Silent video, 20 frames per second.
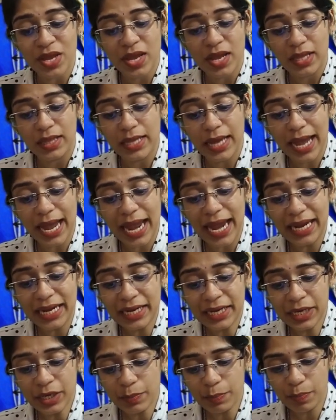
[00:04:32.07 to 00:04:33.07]
The
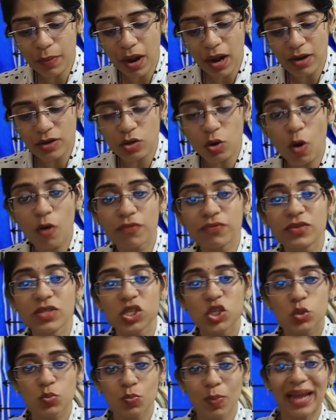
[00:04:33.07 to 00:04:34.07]
end part of the
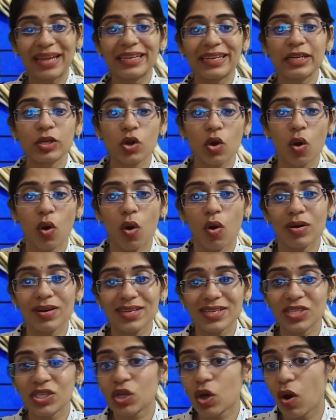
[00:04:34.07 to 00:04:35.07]
spinal cord
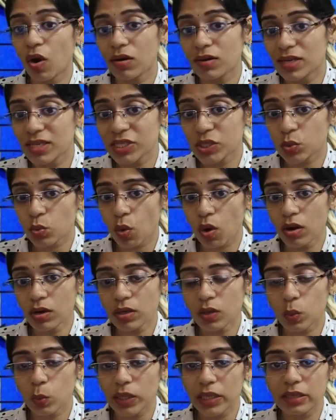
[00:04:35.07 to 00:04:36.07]
is called as
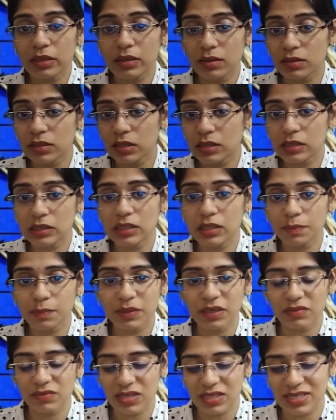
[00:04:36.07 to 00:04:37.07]
what? We learned it in the
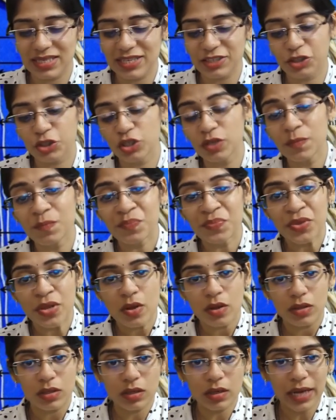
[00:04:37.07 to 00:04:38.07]
previous session.
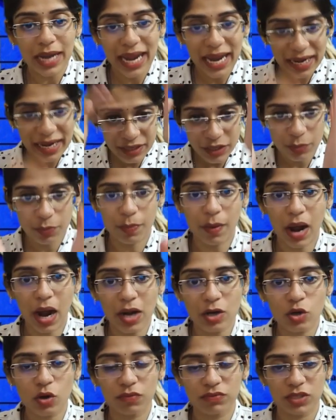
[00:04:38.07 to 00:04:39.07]
The end
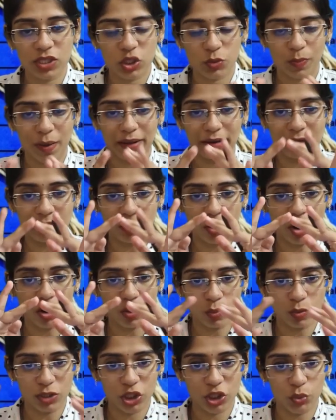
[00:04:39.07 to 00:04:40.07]
part of the spinal
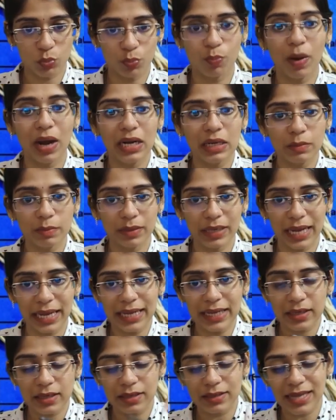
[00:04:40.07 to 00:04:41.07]
cord, which is
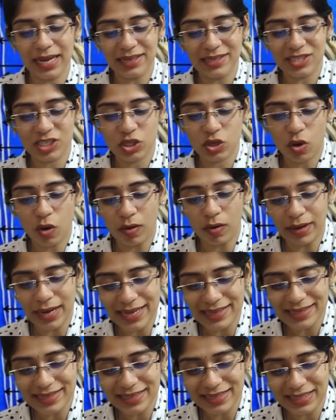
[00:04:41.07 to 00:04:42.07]
bulb-like, that is called
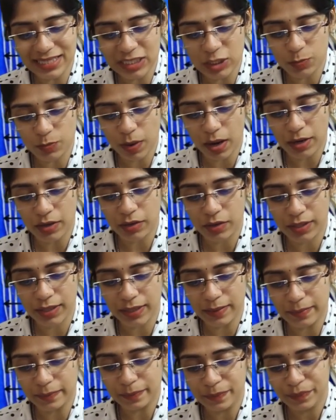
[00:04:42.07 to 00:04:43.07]
as, see, this part,
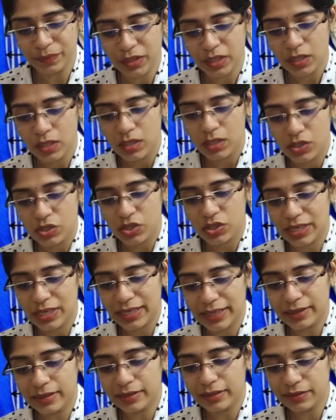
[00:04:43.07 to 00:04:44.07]
okay. Should I
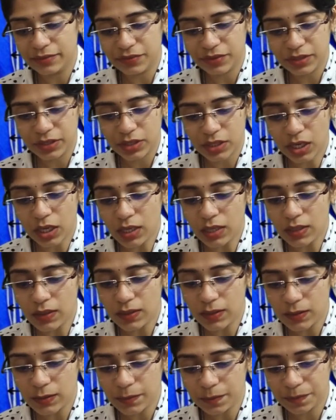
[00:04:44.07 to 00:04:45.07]
take a different
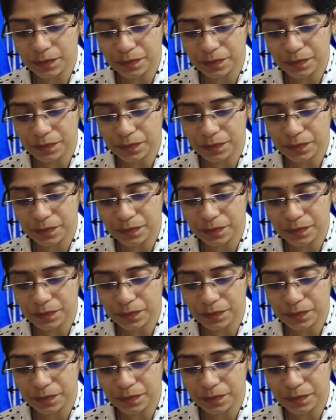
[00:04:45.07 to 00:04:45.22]
color?